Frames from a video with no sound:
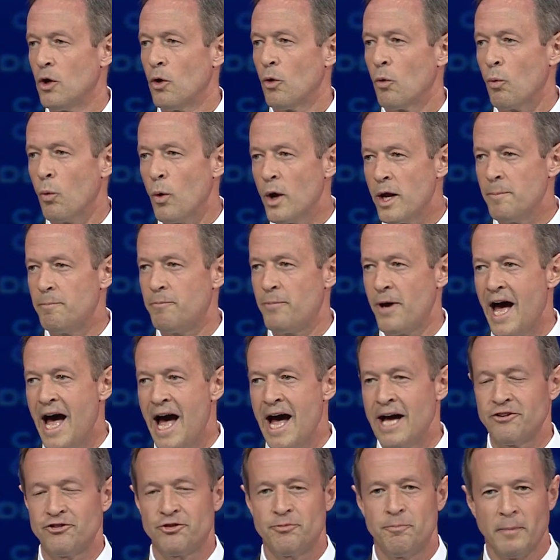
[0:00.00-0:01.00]
we
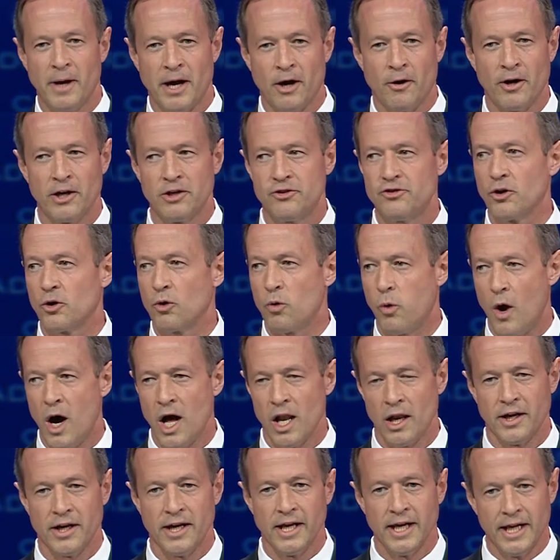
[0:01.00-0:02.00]
pass marriage
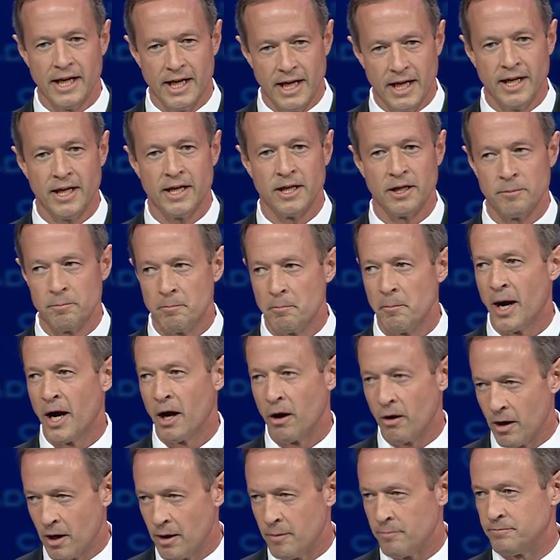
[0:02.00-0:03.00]
equality in
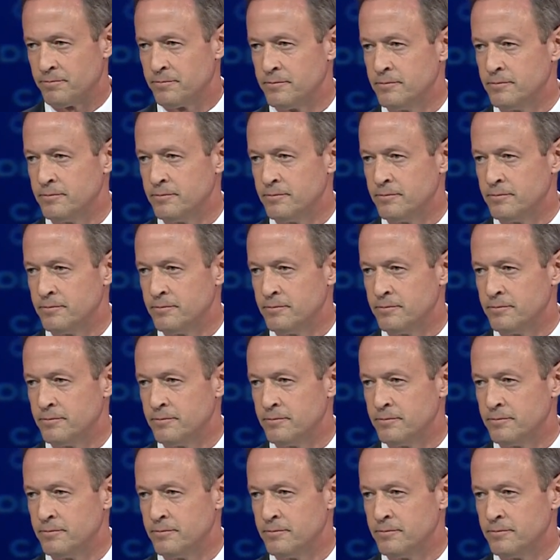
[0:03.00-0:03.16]
Maryland.